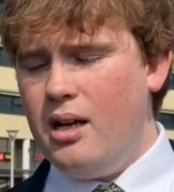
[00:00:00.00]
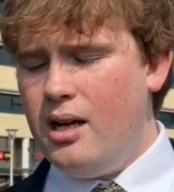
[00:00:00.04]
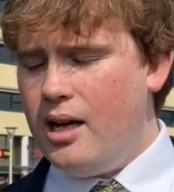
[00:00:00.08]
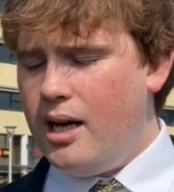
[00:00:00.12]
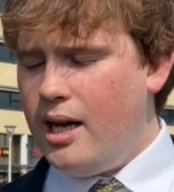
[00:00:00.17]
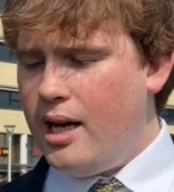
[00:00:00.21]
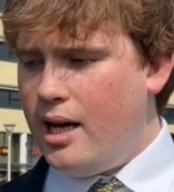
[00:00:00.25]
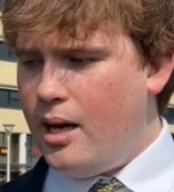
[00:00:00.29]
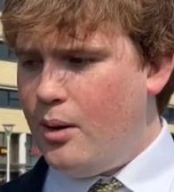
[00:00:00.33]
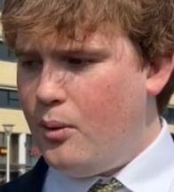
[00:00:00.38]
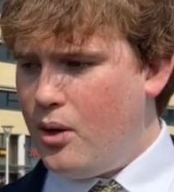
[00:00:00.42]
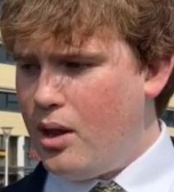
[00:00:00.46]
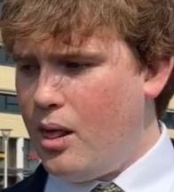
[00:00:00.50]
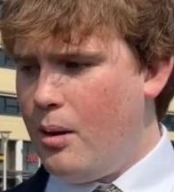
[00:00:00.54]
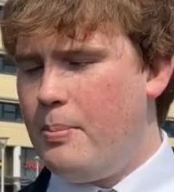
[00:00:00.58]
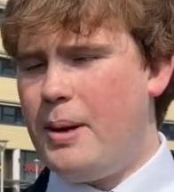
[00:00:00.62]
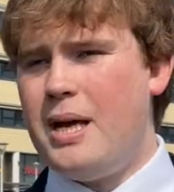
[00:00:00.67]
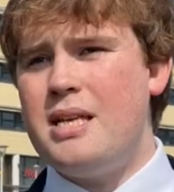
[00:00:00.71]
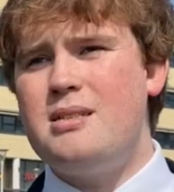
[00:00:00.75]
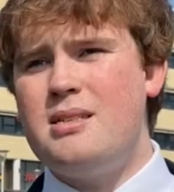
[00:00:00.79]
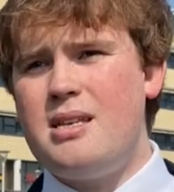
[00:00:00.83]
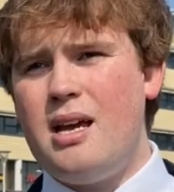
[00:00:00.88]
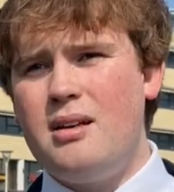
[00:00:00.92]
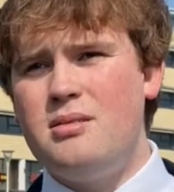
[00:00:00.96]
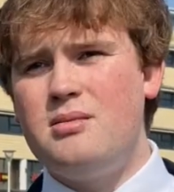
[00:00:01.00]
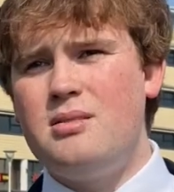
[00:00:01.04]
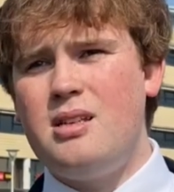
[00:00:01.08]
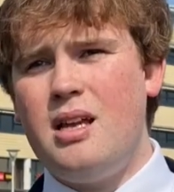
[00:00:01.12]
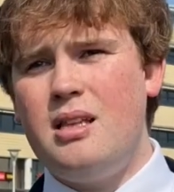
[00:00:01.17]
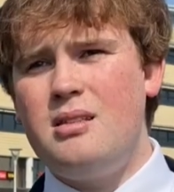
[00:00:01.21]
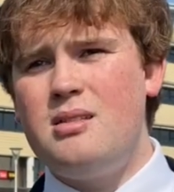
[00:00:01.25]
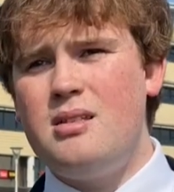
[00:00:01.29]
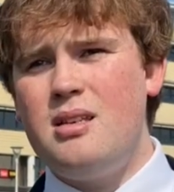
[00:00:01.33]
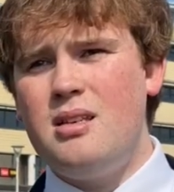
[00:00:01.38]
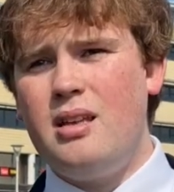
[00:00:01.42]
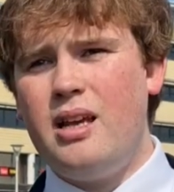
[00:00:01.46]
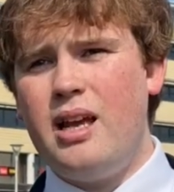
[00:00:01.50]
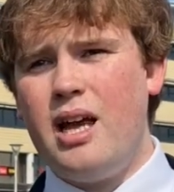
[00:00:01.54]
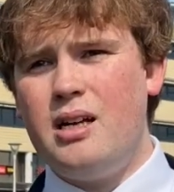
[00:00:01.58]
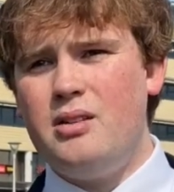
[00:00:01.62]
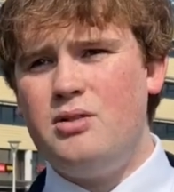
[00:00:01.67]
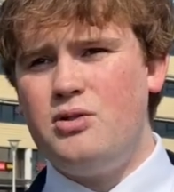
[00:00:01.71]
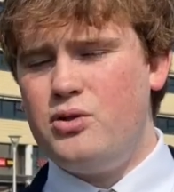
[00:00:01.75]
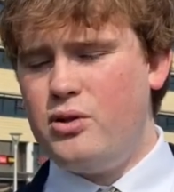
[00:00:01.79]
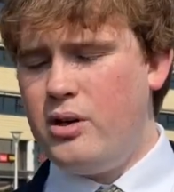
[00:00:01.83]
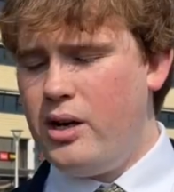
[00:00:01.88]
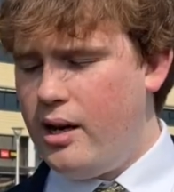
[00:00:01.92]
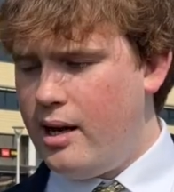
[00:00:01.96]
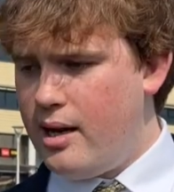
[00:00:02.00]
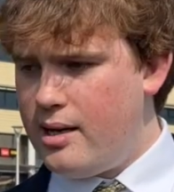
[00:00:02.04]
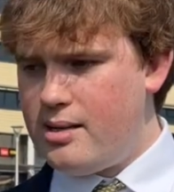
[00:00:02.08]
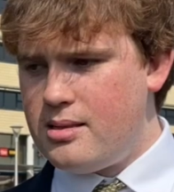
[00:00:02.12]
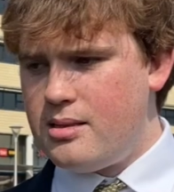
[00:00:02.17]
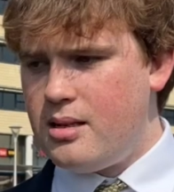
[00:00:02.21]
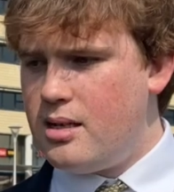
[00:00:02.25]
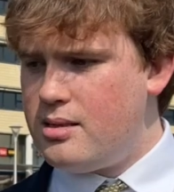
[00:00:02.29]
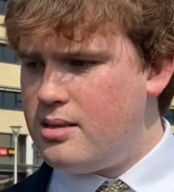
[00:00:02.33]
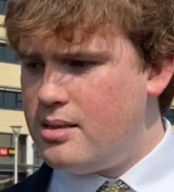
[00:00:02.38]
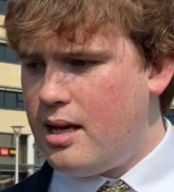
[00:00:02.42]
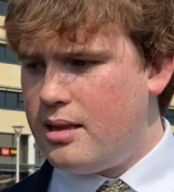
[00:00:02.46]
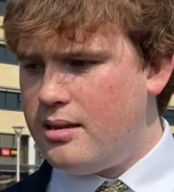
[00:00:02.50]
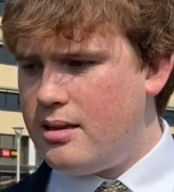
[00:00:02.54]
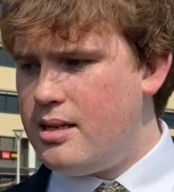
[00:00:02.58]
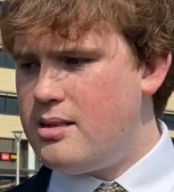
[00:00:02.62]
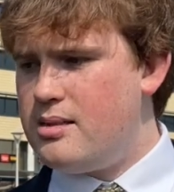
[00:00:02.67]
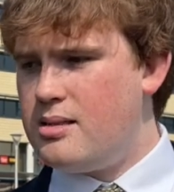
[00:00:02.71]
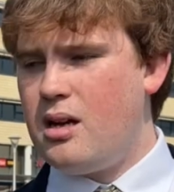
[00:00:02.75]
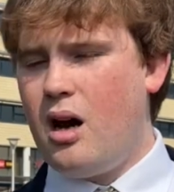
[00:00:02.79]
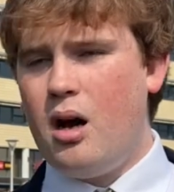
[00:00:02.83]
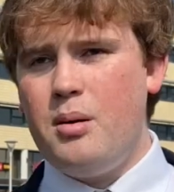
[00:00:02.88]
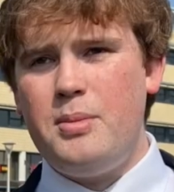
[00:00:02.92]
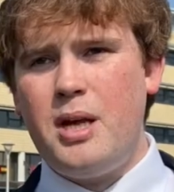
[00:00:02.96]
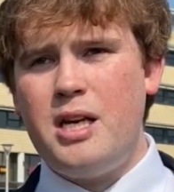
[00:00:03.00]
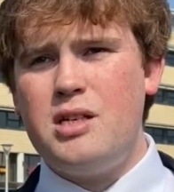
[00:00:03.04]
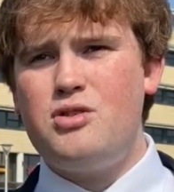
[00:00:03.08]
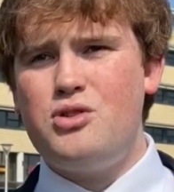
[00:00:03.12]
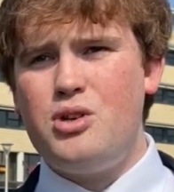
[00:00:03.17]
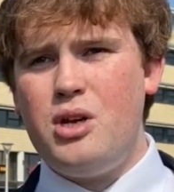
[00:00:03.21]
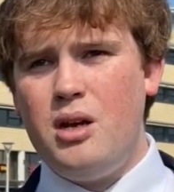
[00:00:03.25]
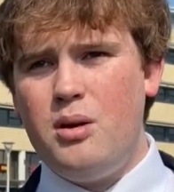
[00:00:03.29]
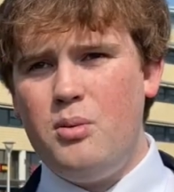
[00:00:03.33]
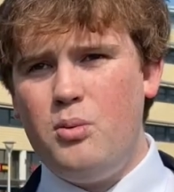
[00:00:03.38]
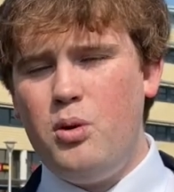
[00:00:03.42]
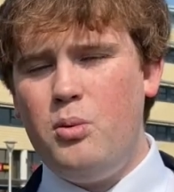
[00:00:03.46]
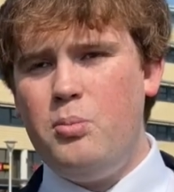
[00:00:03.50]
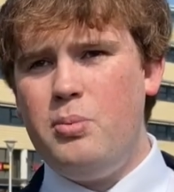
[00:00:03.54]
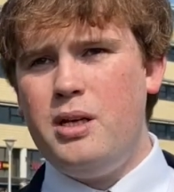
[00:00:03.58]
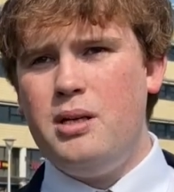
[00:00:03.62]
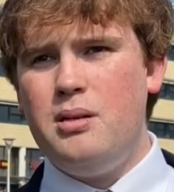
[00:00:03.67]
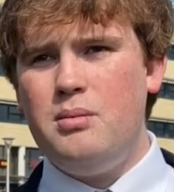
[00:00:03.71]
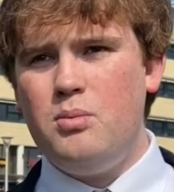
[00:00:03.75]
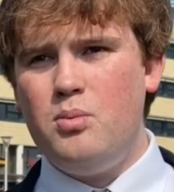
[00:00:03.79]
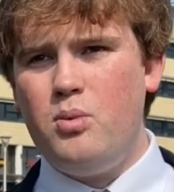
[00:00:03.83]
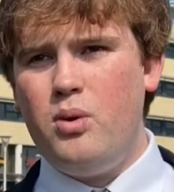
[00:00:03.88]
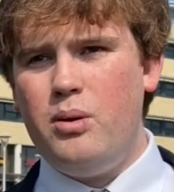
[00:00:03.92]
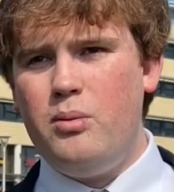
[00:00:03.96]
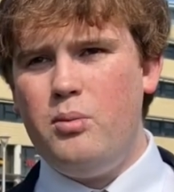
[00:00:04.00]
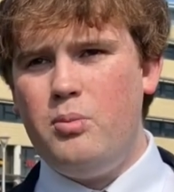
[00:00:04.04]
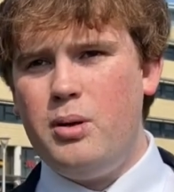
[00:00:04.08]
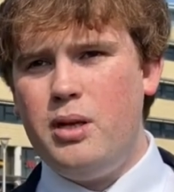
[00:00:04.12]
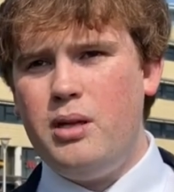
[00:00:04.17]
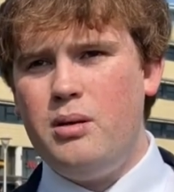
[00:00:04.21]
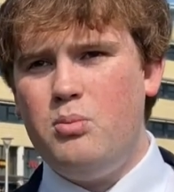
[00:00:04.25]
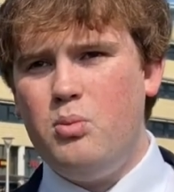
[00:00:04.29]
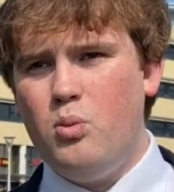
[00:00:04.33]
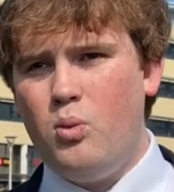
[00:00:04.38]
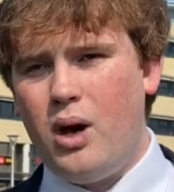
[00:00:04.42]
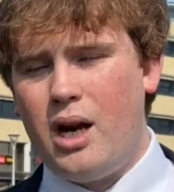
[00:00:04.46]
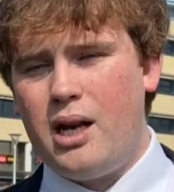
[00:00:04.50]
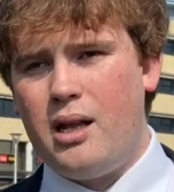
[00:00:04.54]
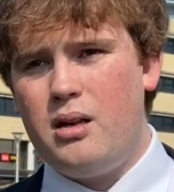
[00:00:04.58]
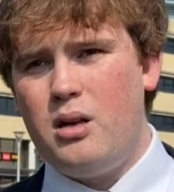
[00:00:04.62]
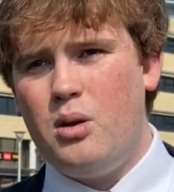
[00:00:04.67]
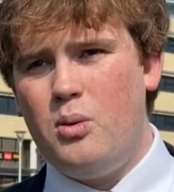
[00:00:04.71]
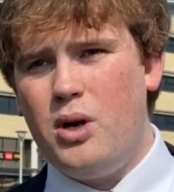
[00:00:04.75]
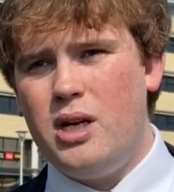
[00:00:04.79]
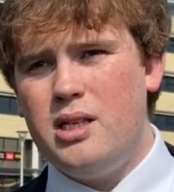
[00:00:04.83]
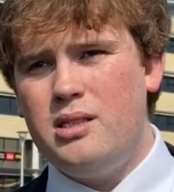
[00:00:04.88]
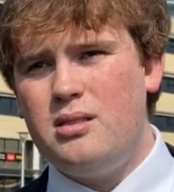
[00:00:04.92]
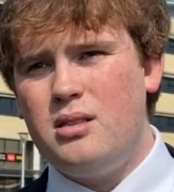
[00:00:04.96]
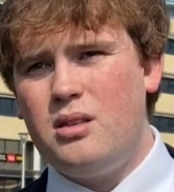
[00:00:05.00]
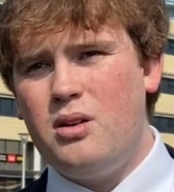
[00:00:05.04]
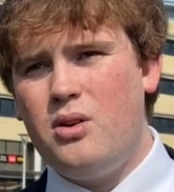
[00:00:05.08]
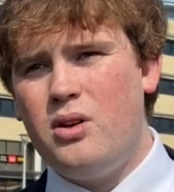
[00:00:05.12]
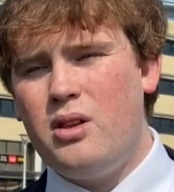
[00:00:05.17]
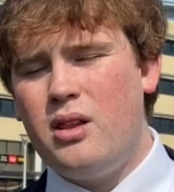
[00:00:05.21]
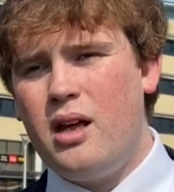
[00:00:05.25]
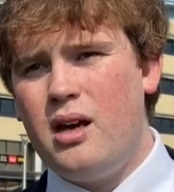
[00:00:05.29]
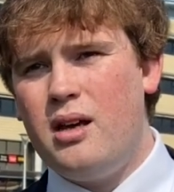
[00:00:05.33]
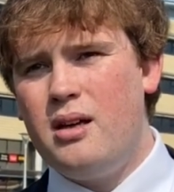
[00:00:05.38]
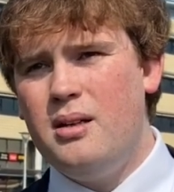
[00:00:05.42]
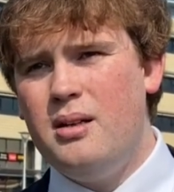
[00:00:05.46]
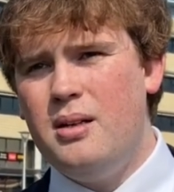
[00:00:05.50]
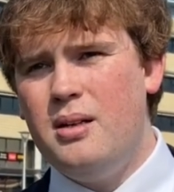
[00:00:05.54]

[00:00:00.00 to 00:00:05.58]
uh, one of the best town centres in the country and as I said this time next year we'll be, we'll be well underway to doing that